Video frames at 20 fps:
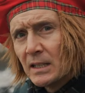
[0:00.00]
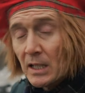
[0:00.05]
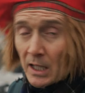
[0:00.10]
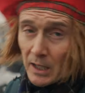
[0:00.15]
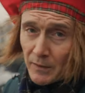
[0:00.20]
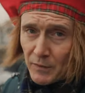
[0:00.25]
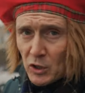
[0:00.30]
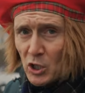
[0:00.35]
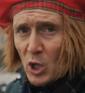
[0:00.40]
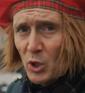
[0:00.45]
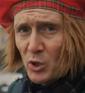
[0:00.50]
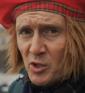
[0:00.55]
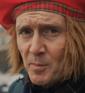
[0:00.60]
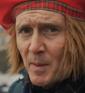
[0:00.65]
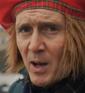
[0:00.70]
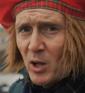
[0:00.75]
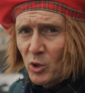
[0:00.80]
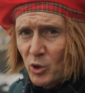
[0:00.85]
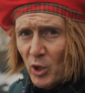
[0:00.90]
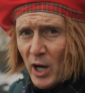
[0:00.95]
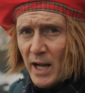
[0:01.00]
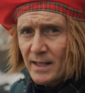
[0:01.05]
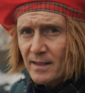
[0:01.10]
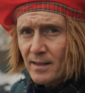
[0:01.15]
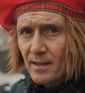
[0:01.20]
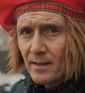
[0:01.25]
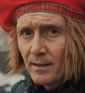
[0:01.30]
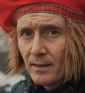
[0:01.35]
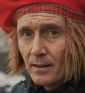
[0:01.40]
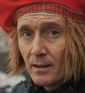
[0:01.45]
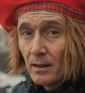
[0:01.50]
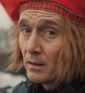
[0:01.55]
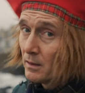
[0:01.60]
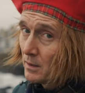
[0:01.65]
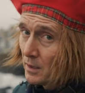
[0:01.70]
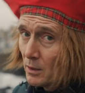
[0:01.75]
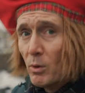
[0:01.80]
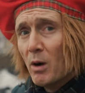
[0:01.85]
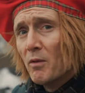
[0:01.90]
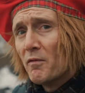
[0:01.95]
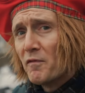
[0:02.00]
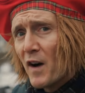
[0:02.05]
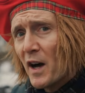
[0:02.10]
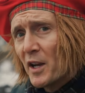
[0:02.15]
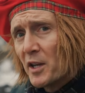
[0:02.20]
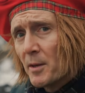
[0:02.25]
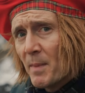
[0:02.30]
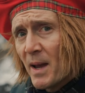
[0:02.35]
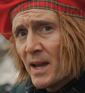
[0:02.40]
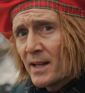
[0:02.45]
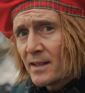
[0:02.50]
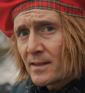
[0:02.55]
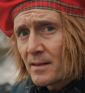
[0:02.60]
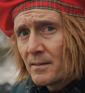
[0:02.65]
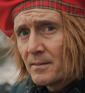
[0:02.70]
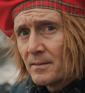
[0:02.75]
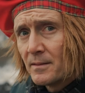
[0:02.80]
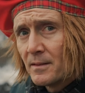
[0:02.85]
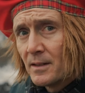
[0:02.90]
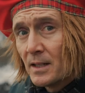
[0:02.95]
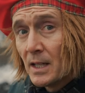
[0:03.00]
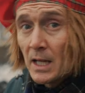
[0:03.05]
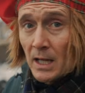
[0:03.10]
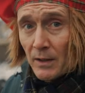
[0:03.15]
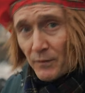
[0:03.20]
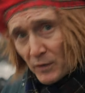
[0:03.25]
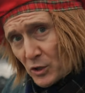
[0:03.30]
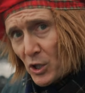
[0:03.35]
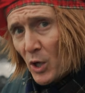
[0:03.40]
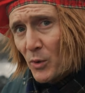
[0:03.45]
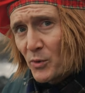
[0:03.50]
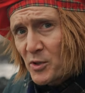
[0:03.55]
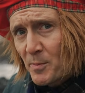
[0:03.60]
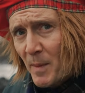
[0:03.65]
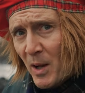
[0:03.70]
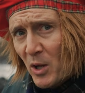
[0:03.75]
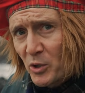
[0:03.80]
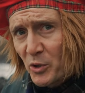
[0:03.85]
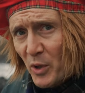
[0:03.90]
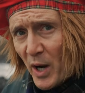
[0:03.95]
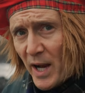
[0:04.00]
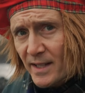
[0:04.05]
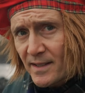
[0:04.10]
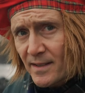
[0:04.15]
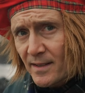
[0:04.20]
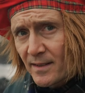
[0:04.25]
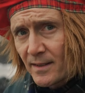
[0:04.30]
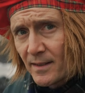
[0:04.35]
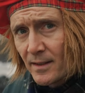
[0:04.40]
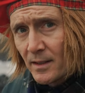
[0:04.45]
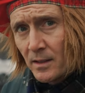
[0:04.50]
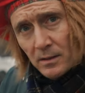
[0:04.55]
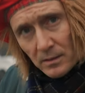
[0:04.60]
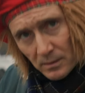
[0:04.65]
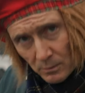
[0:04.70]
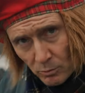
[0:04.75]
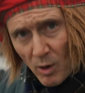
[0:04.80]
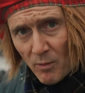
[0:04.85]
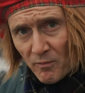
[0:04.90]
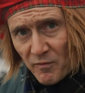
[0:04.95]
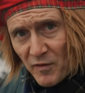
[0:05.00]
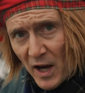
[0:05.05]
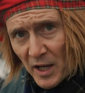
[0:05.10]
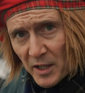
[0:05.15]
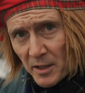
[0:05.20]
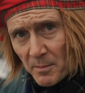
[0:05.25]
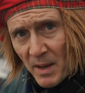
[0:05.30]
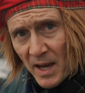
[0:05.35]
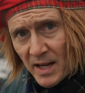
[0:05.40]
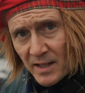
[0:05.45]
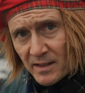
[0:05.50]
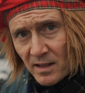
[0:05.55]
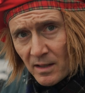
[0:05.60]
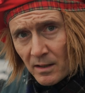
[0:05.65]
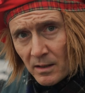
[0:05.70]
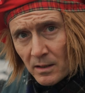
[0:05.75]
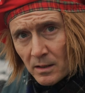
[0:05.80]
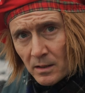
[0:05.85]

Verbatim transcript: if you don't smell great, you won't find a mate. If you don't smell great, you won't find a mate.